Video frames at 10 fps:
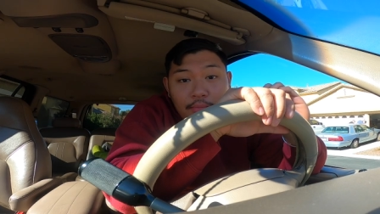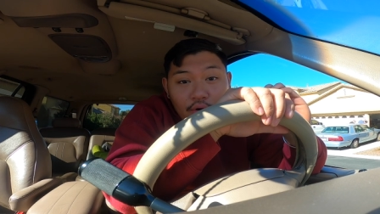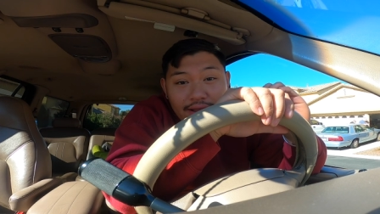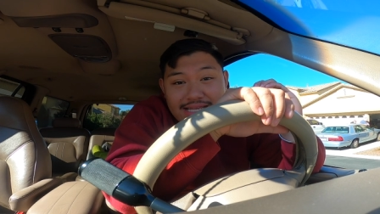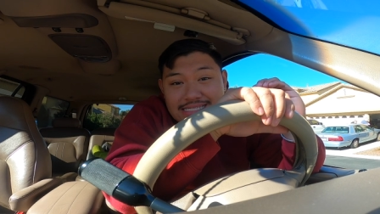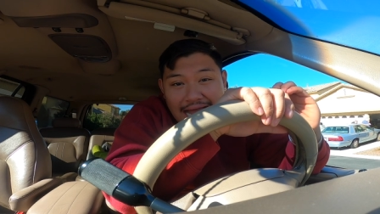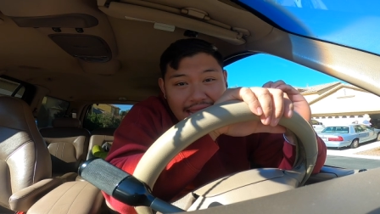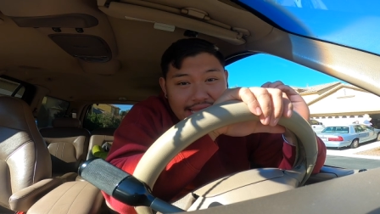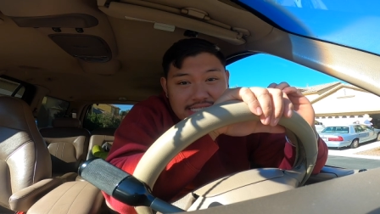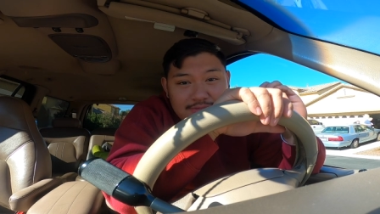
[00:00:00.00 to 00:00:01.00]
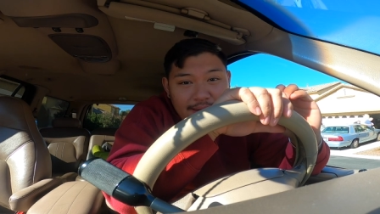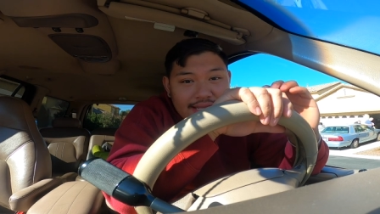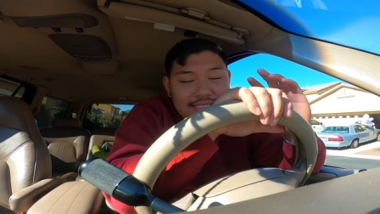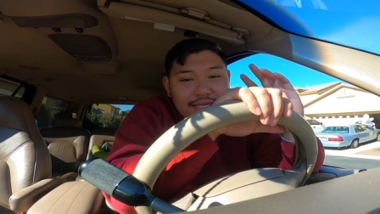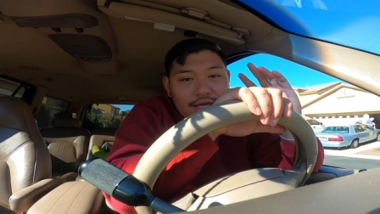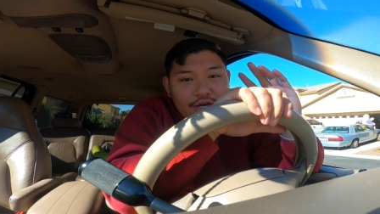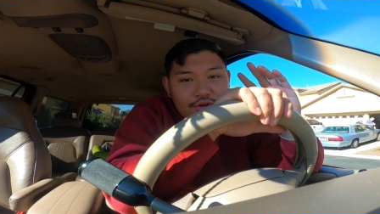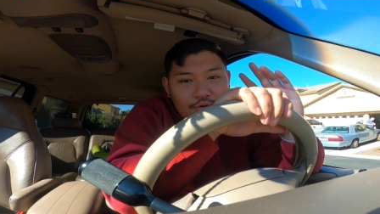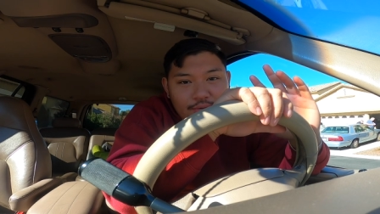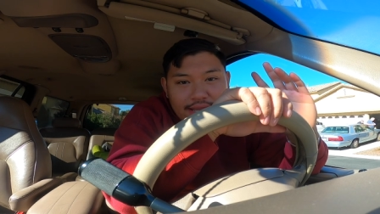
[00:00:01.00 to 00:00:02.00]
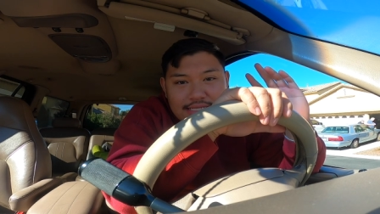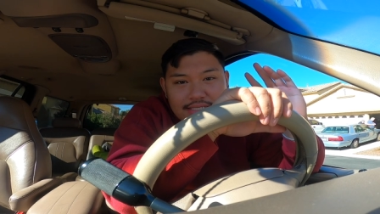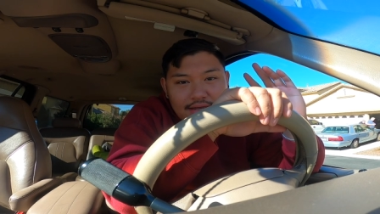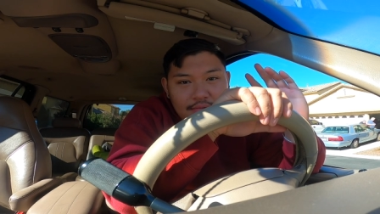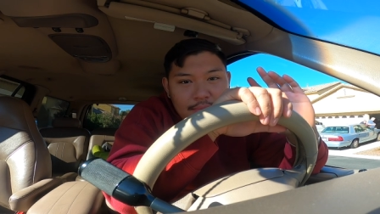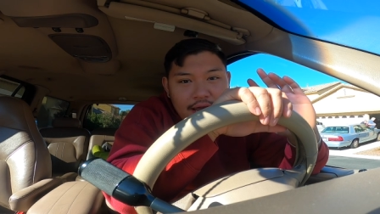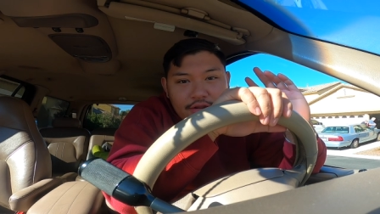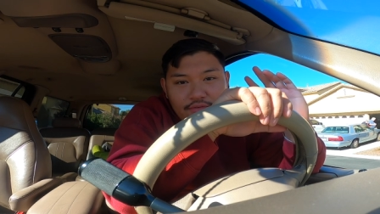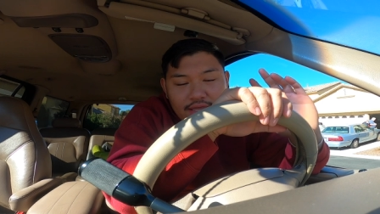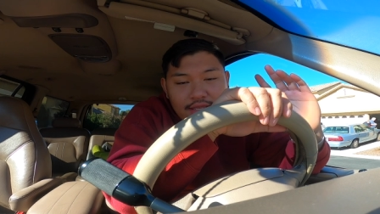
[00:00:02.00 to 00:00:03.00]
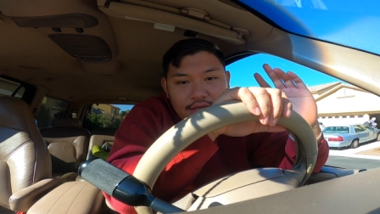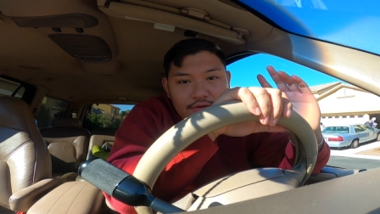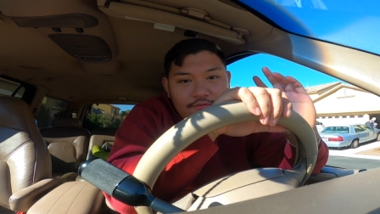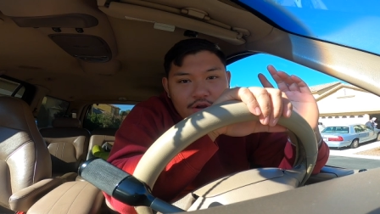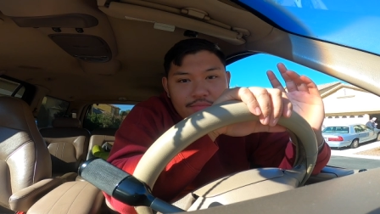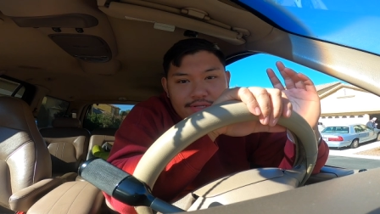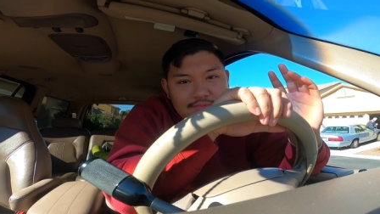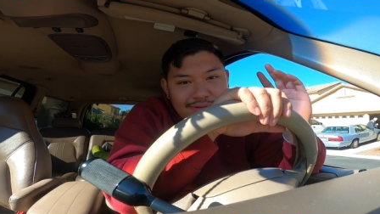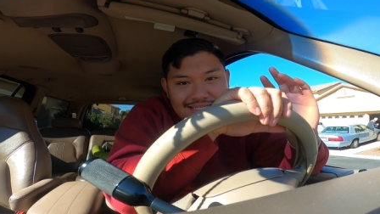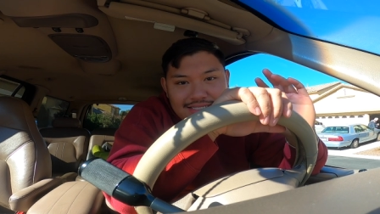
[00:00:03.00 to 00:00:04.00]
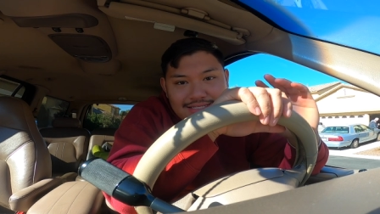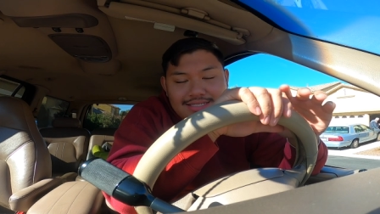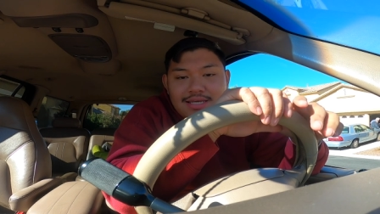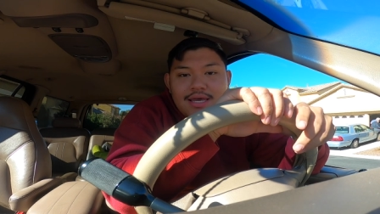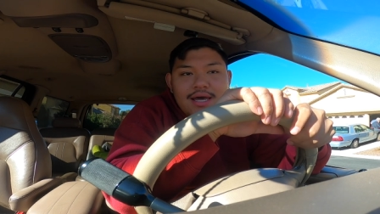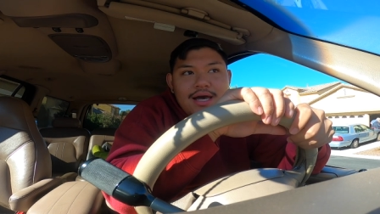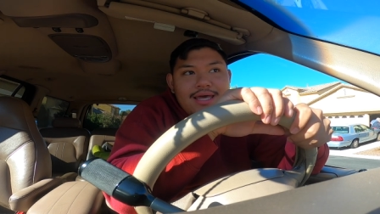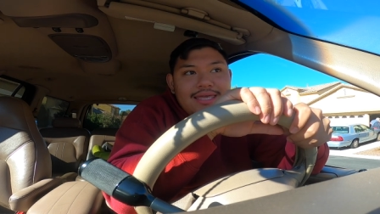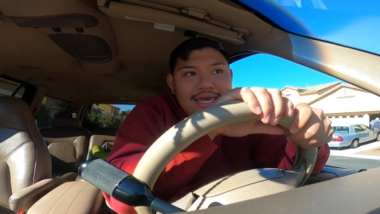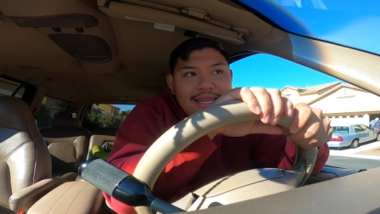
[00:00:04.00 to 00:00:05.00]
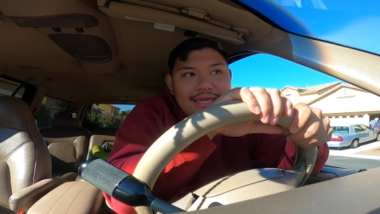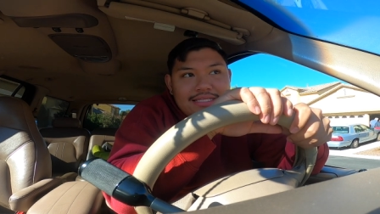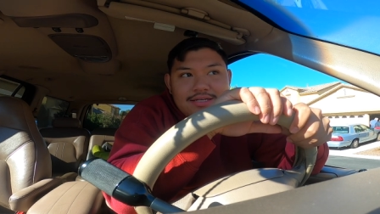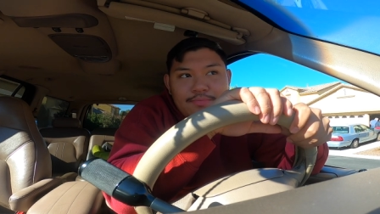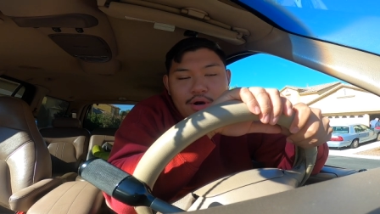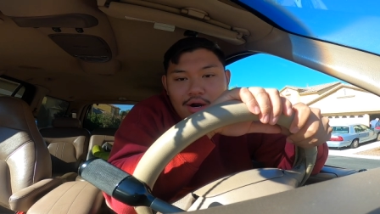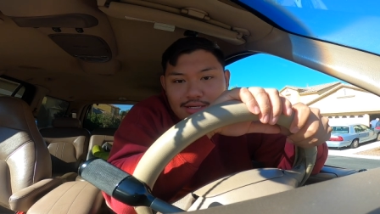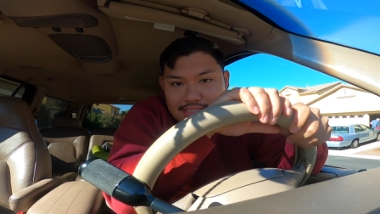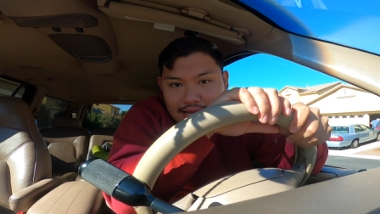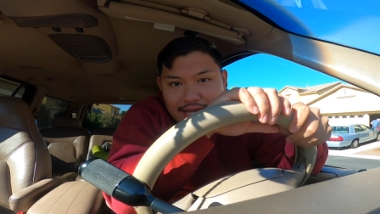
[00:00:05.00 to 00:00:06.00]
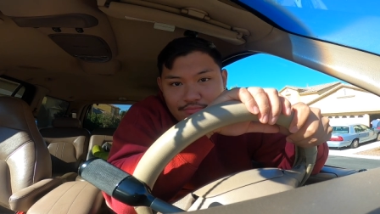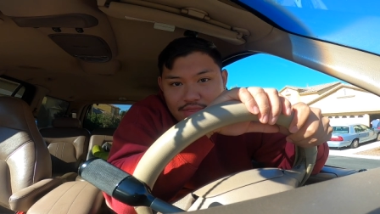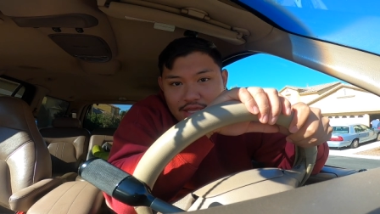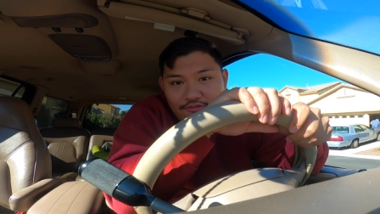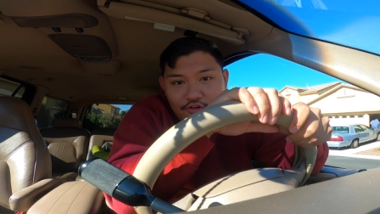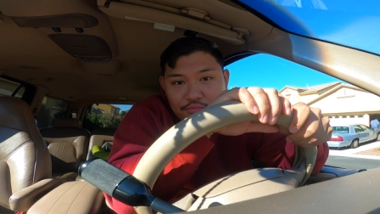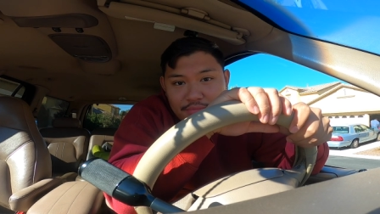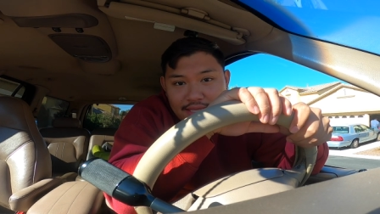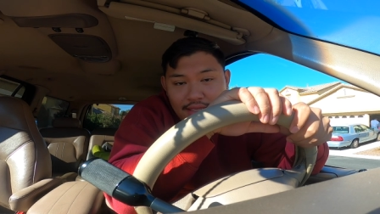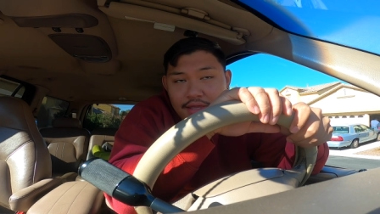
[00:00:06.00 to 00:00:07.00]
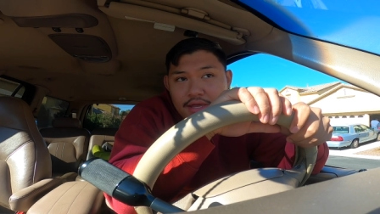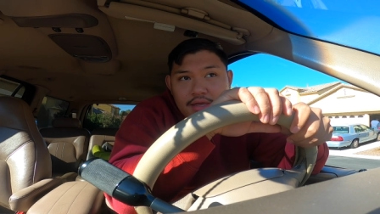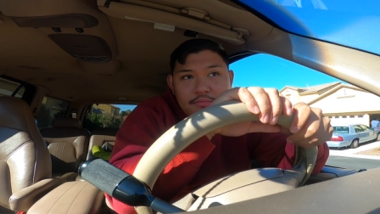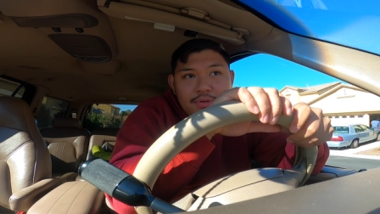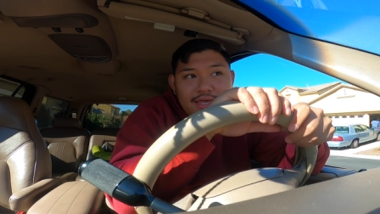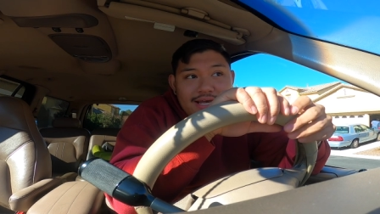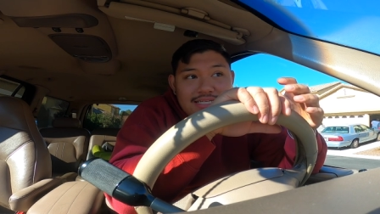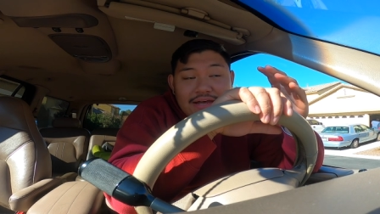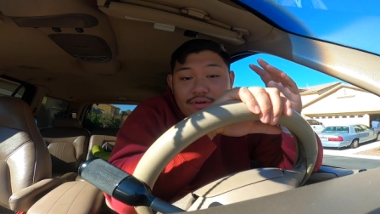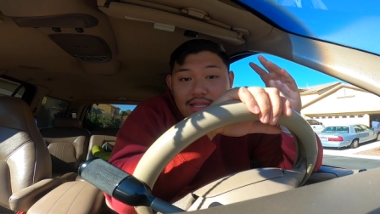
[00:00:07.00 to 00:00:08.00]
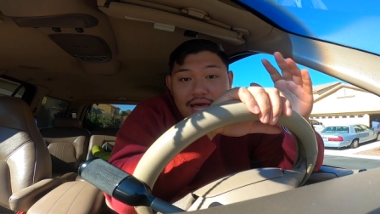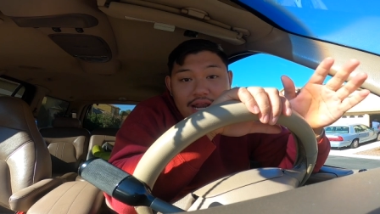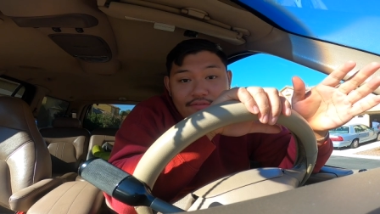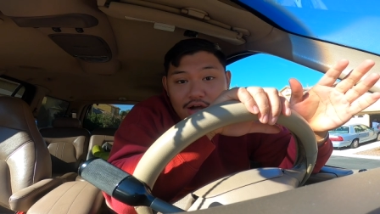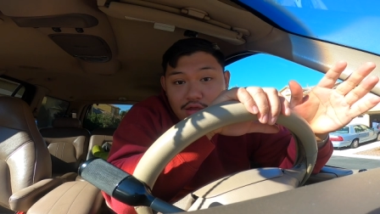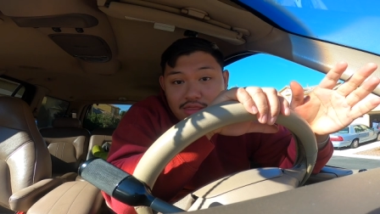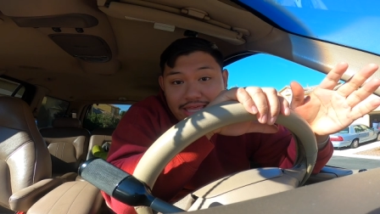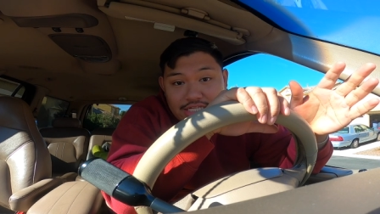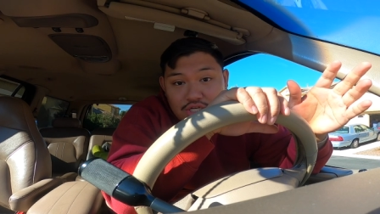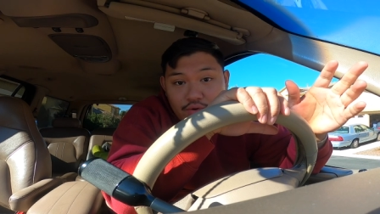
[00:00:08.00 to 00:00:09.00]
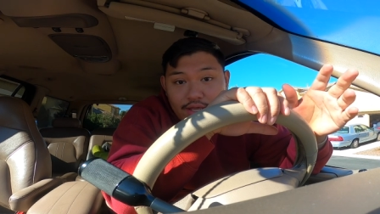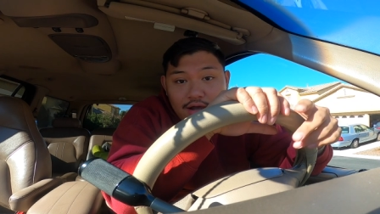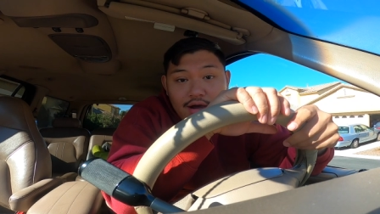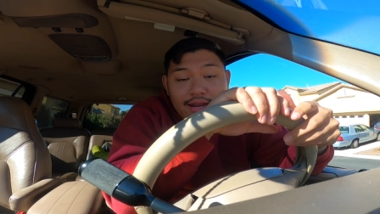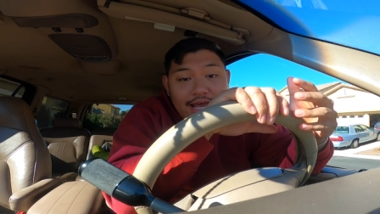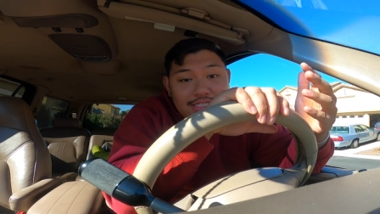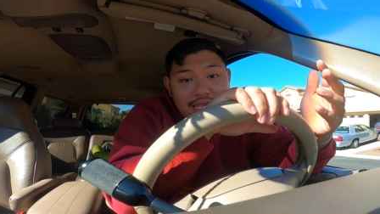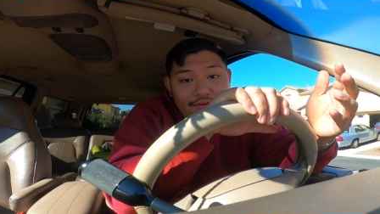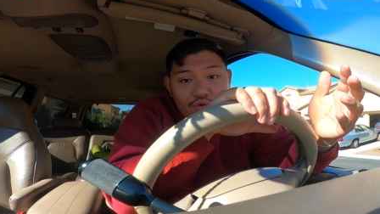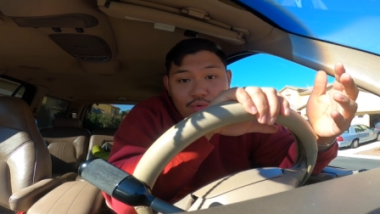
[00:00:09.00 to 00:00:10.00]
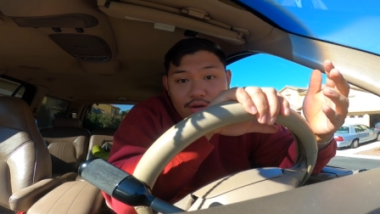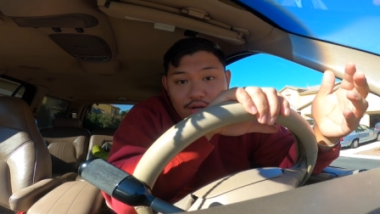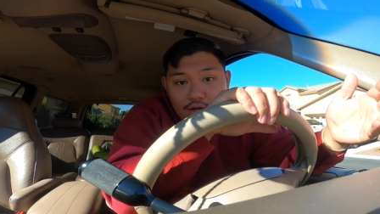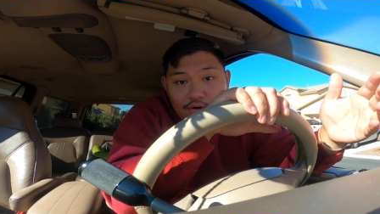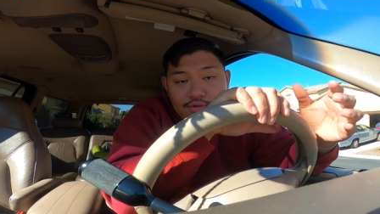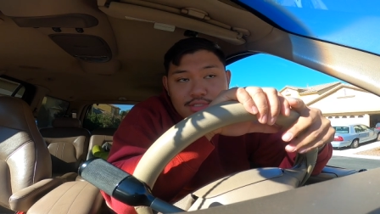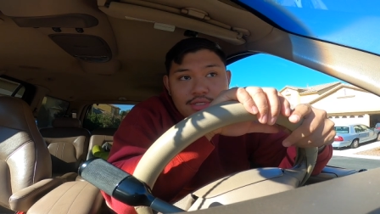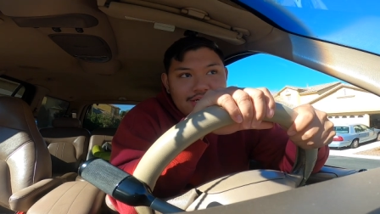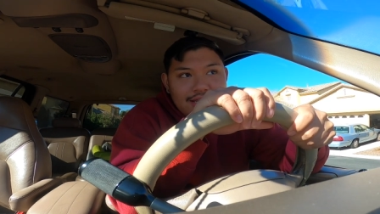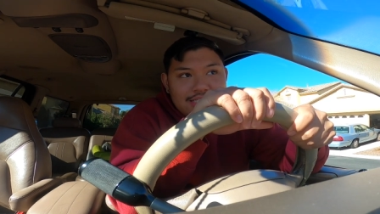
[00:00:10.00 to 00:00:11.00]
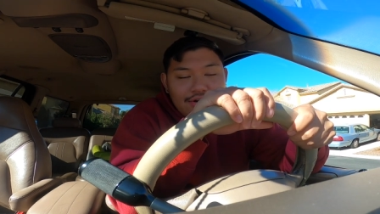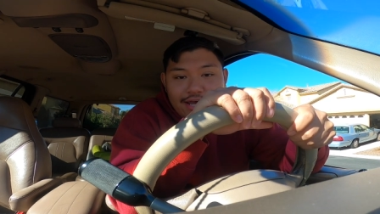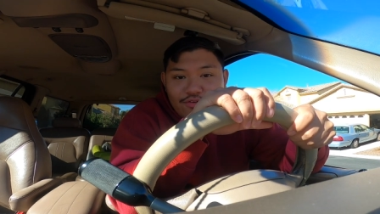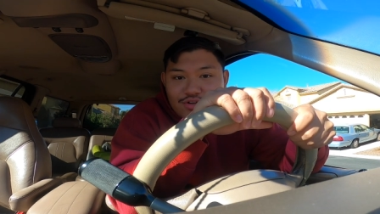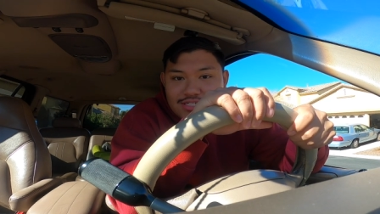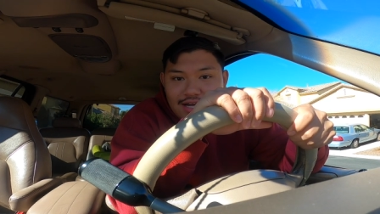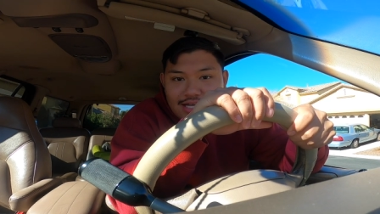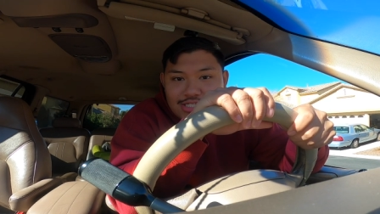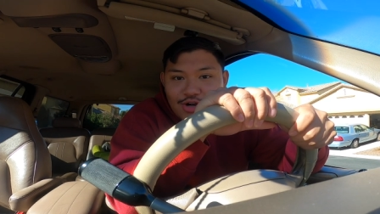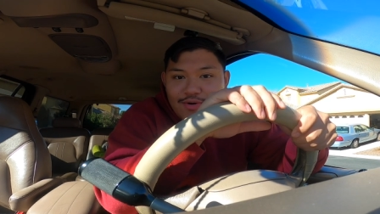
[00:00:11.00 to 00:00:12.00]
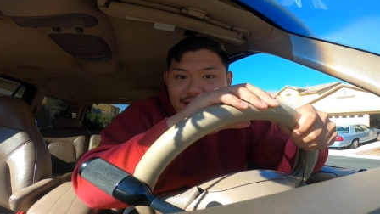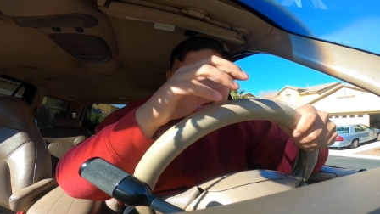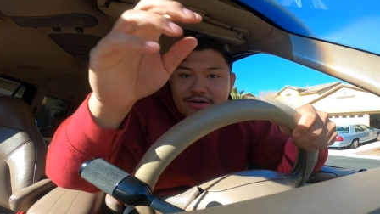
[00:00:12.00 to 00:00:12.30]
boy is not expecting a crazy amount of income from this business. Again, it's a part-time thing for me because I have a lot of other things going on as everyone knows. So let's go head over to Costco right